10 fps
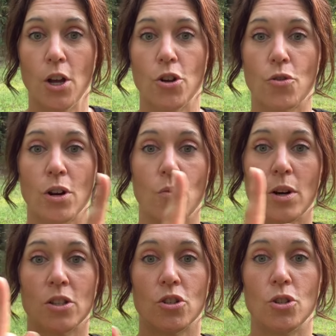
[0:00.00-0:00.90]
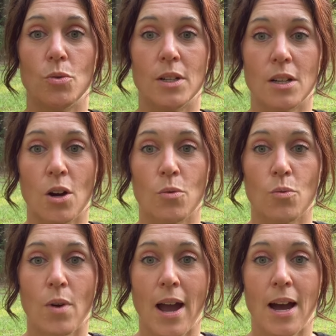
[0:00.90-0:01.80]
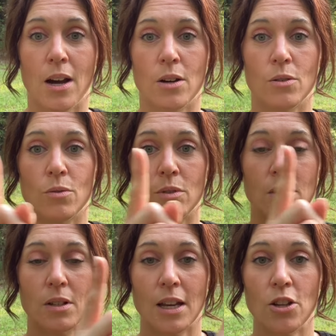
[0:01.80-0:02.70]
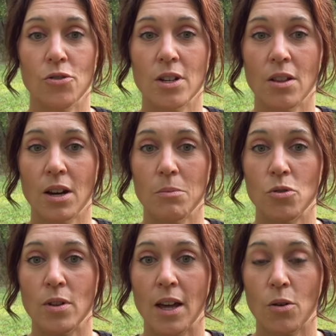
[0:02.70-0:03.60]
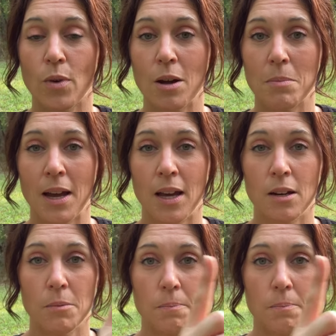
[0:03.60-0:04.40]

You're going to want to do it around, can you tell that I'm doing that around my head?